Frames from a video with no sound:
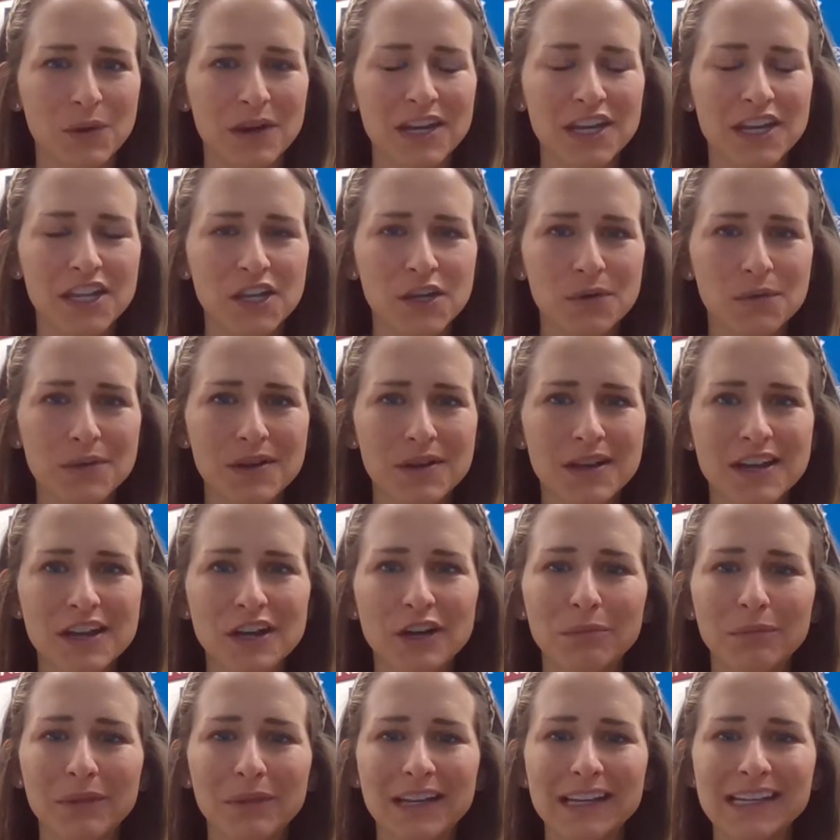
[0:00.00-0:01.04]
when you
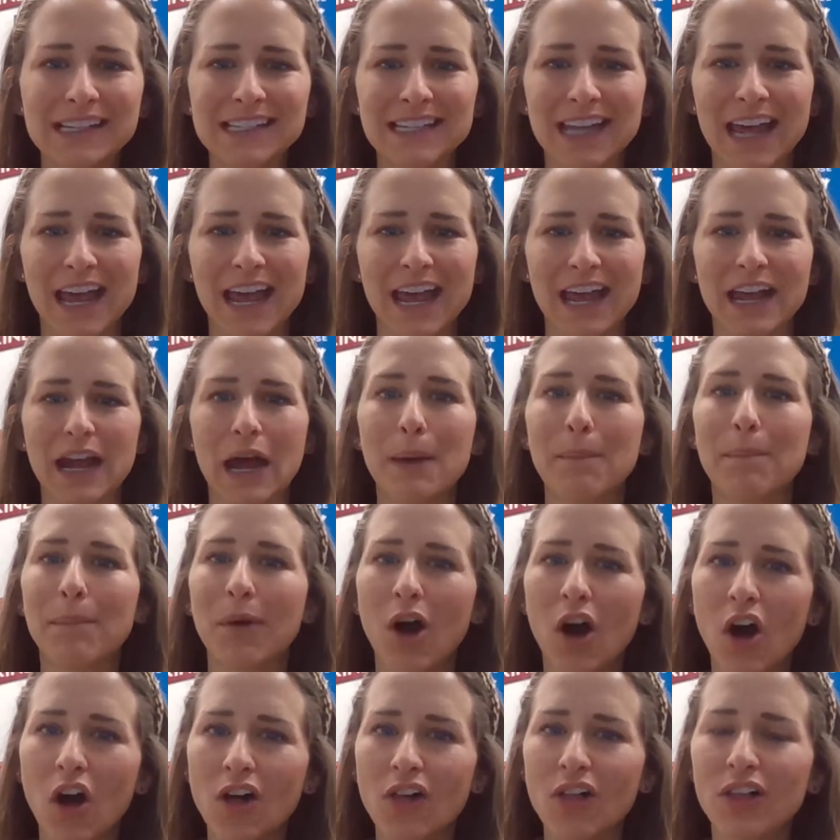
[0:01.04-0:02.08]
hear me say
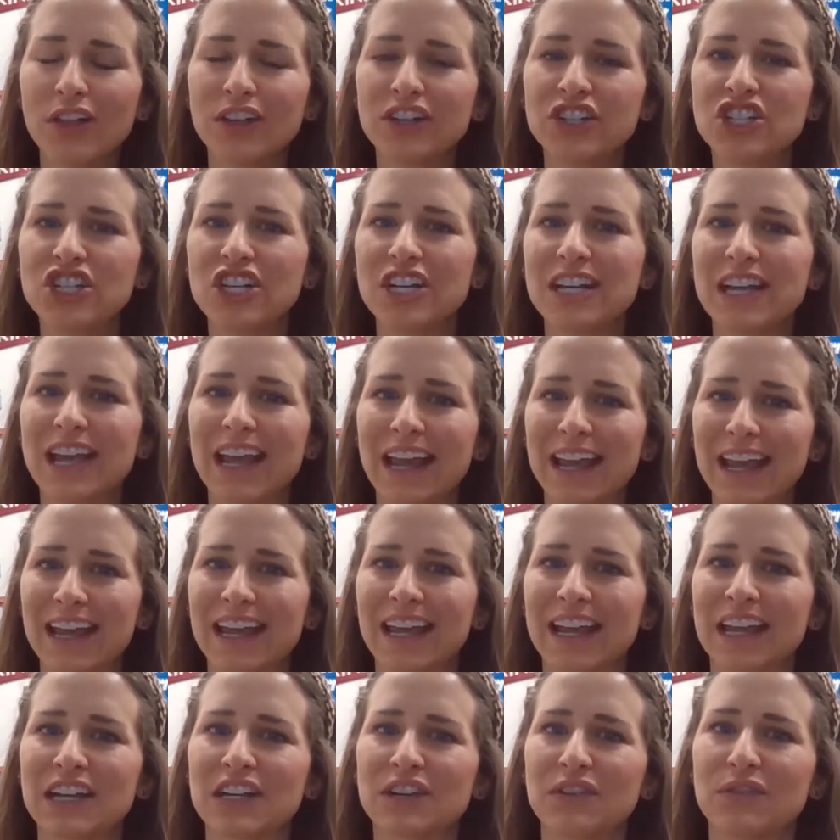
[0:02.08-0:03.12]
apology
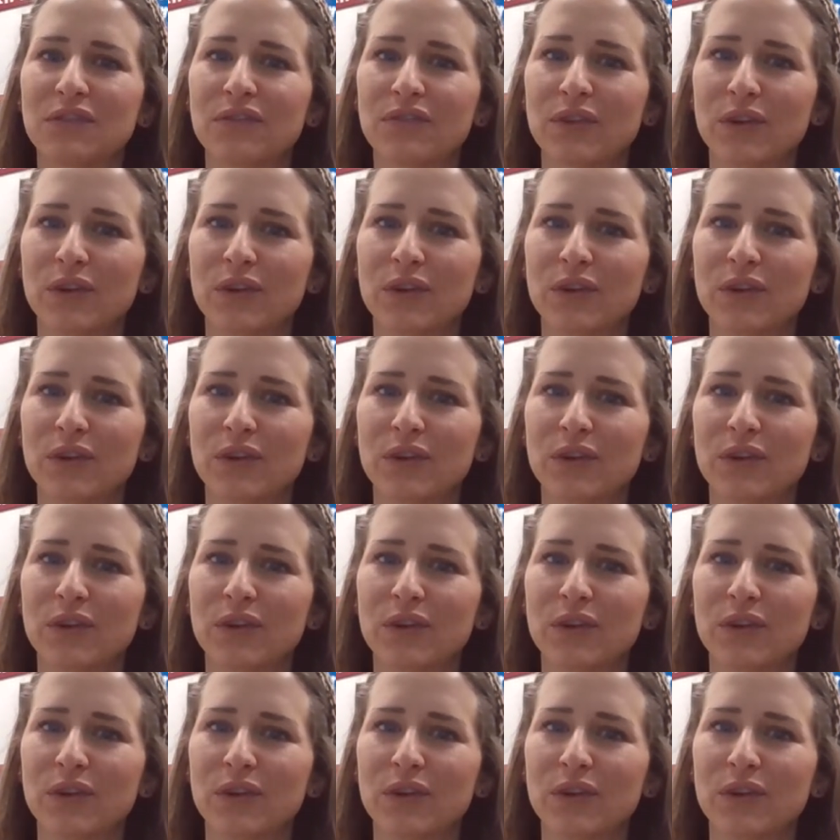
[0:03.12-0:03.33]
and